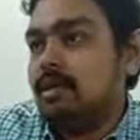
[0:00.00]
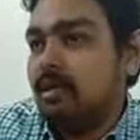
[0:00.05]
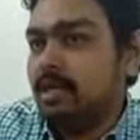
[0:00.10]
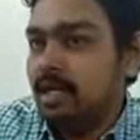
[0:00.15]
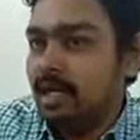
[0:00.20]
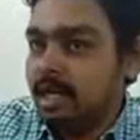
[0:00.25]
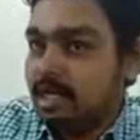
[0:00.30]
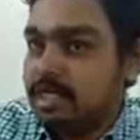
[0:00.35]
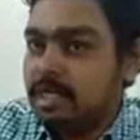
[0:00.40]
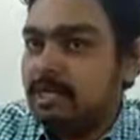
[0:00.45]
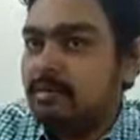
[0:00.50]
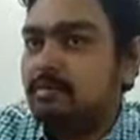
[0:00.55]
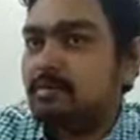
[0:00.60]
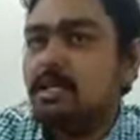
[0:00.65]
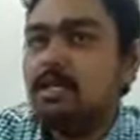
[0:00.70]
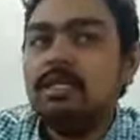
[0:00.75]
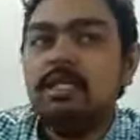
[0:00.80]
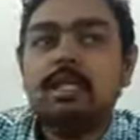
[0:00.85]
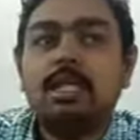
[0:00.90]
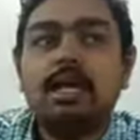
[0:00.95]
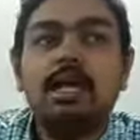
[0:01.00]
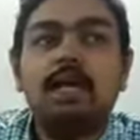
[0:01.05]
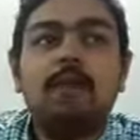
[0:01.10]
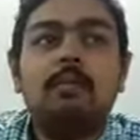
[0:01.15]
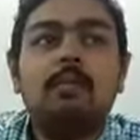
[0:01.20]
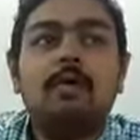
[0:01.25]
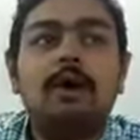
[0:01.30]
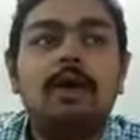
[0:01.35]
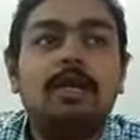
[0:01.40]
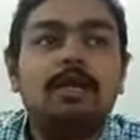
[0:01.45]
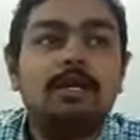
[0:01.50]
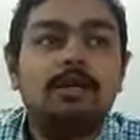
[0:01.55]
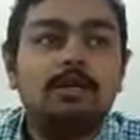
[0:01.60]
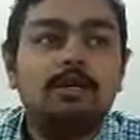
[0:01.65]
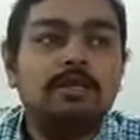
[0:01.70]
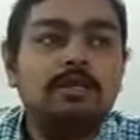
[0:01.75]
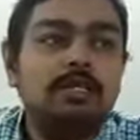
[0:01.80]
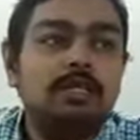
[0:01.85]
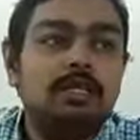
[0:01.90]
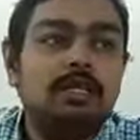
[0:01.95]
EGM la they can appoint
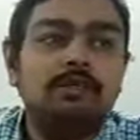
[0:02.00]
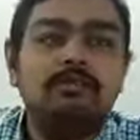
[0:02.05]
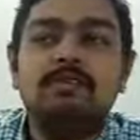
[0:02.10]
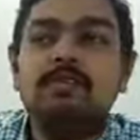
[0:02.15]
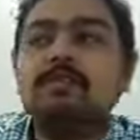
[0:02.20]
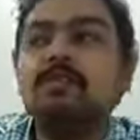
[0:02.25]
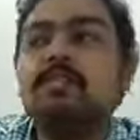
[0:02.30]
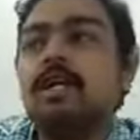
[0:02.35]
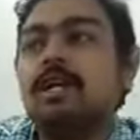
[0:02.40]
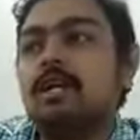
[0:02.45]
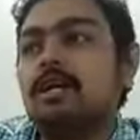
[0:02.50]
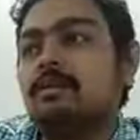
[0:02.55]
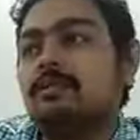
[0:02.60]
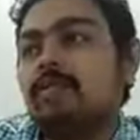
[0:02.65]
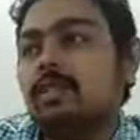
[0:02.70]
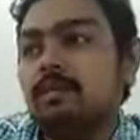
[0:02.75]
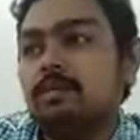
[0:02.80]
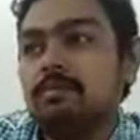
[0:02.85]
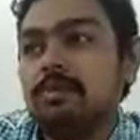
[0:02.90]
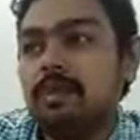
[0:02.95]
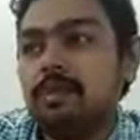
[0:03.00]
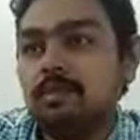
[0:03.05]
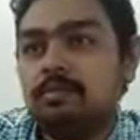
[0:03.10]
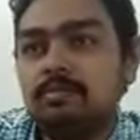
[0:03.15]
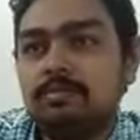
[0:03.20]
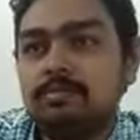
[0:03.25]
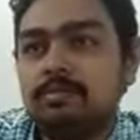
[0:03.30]
first director of the company.